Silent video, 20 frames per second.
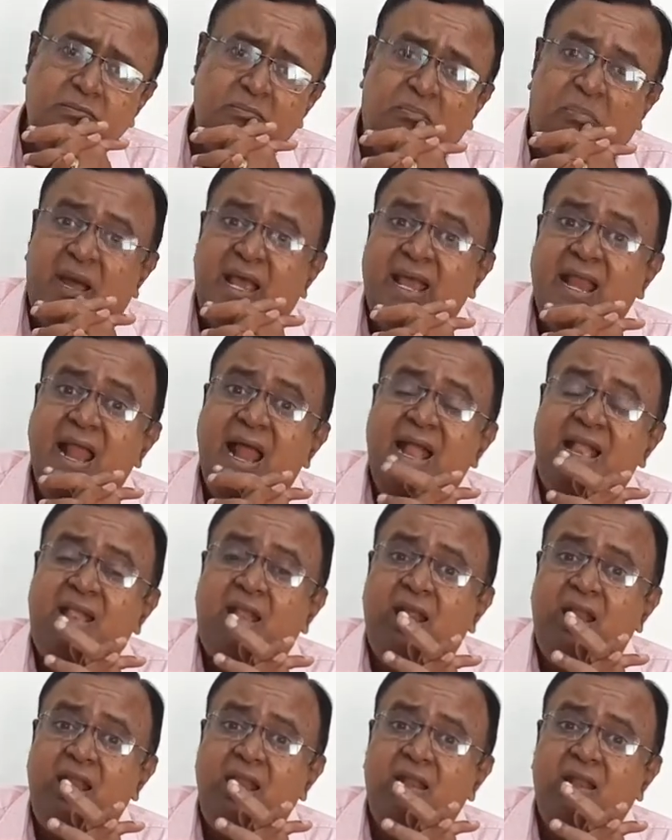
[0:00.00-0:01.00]

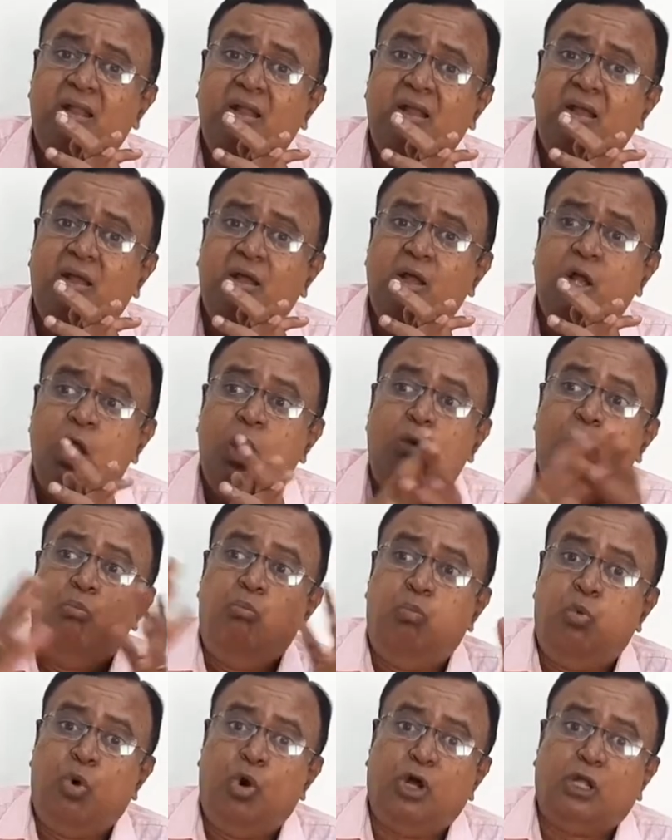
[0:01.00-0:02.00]
Bilateral,
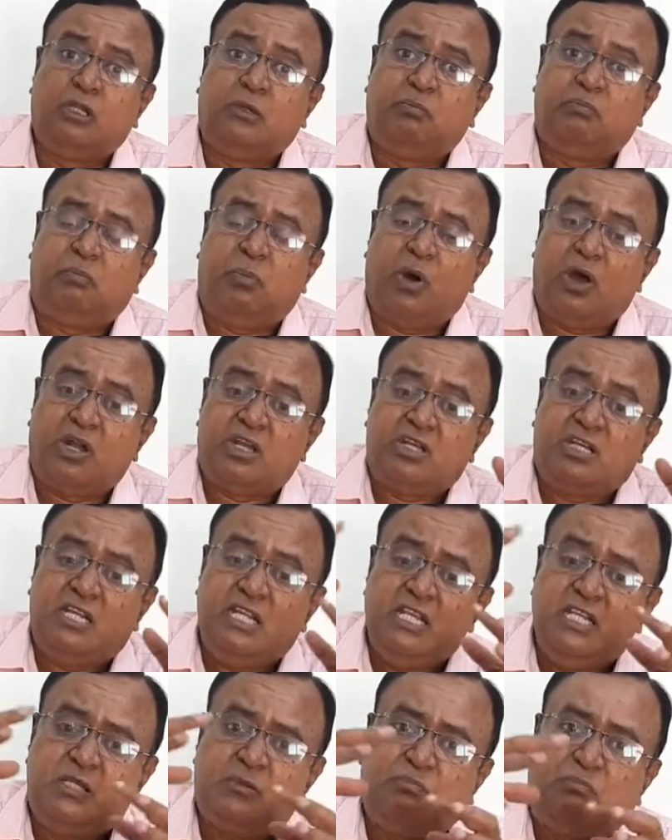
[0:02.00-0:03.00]
both
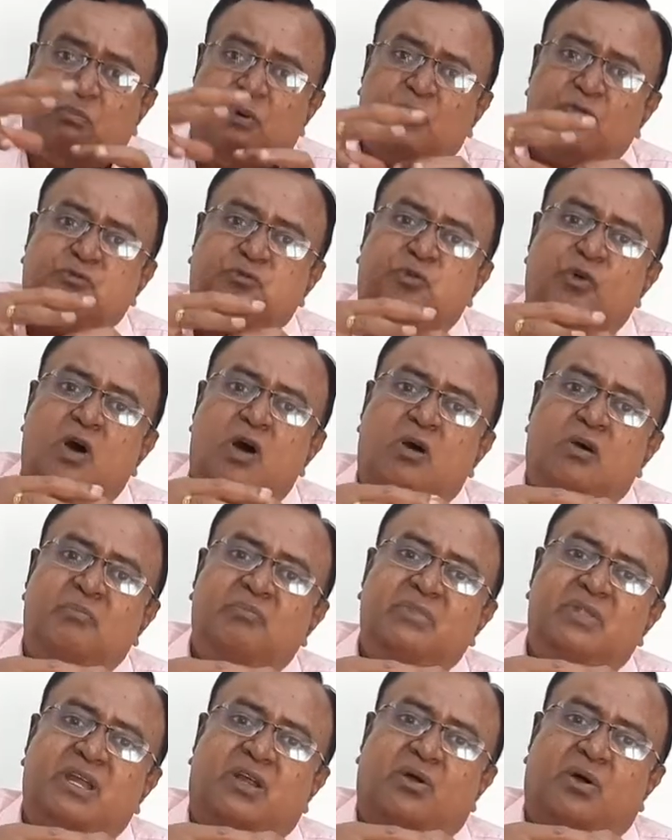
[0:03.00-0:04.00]
parties
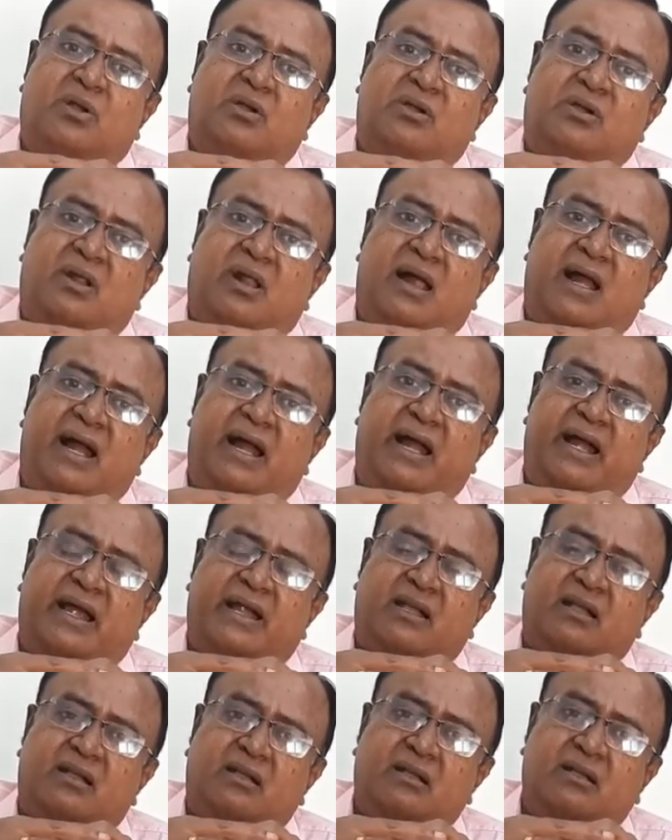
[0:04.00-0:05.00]
perform the contract.
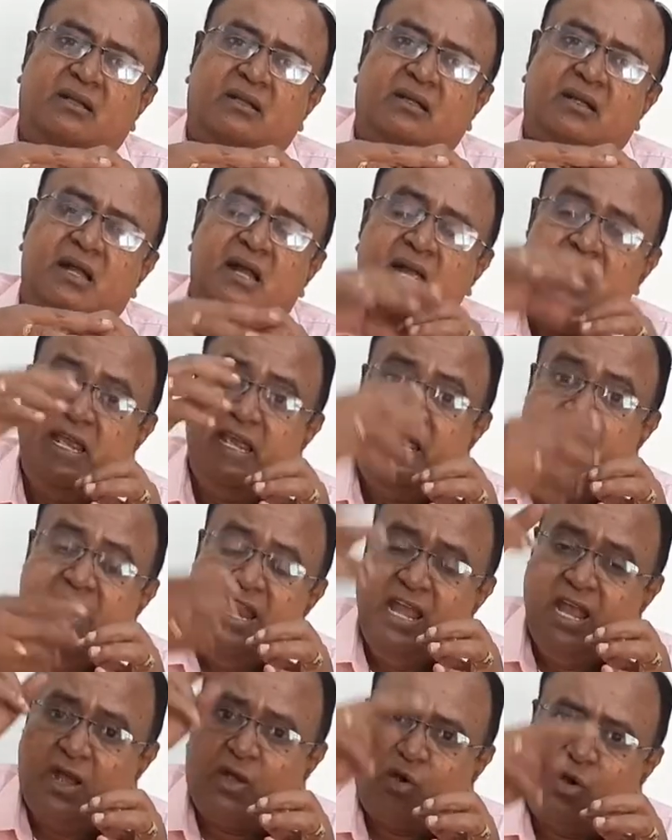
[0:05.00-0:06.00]
In
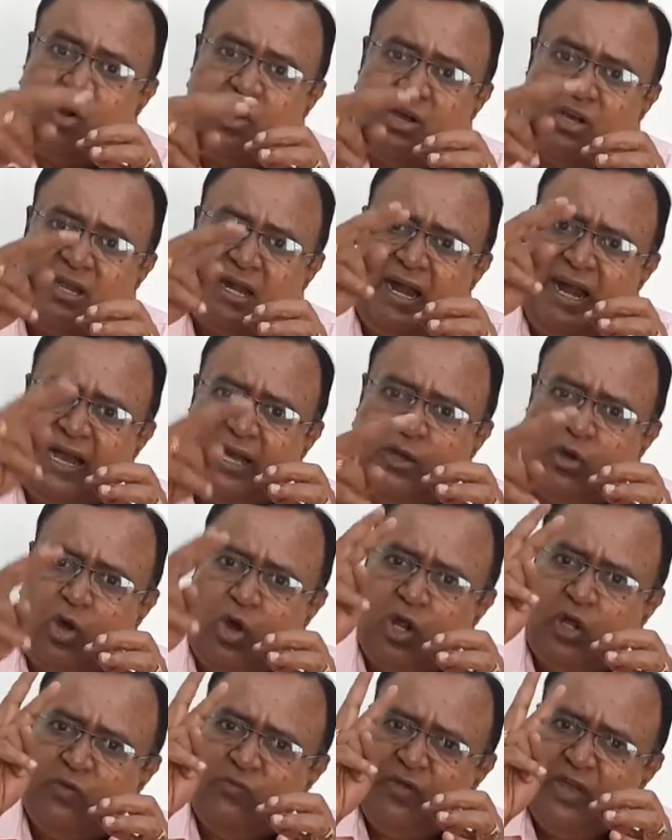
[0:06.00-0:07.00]
a contract,
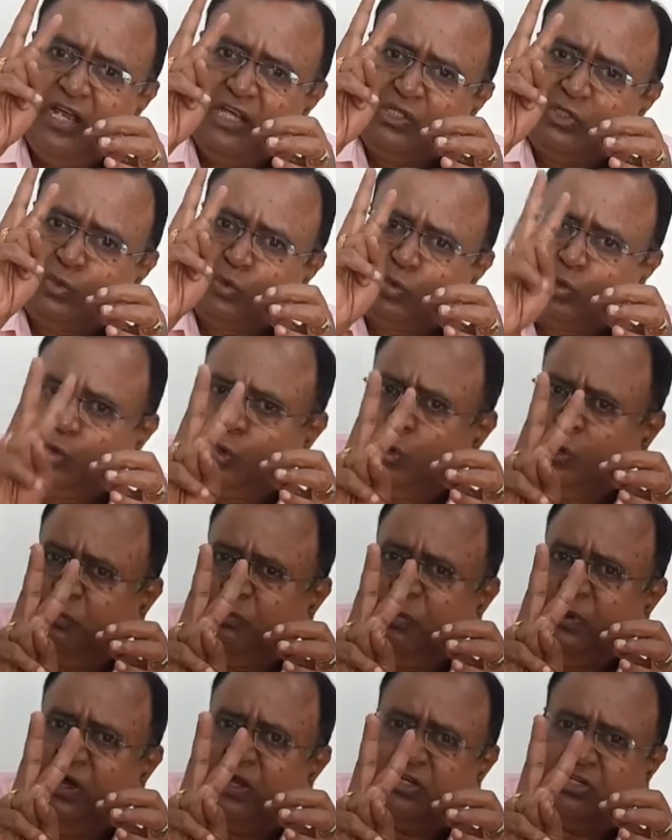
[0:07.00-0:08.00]
always two
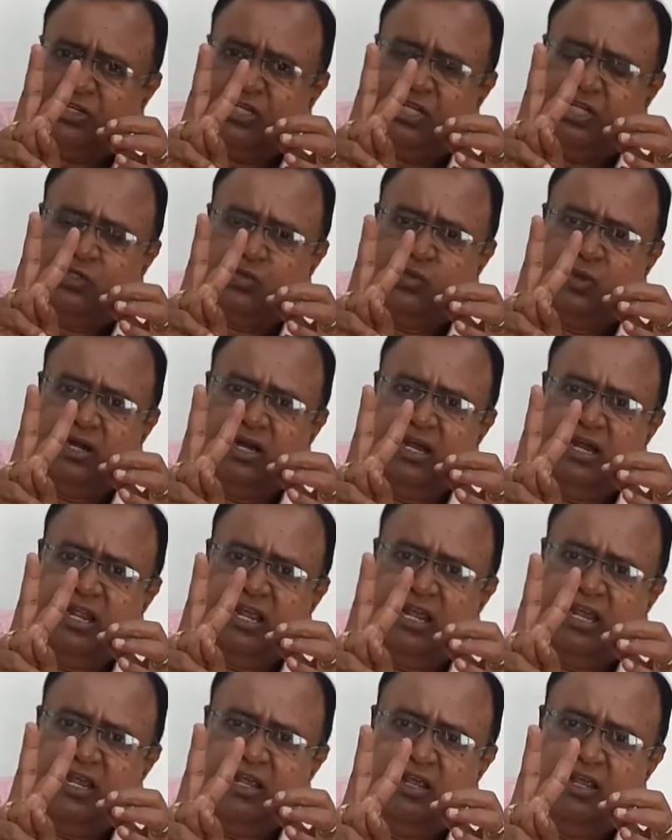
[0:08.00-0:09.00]
parties only.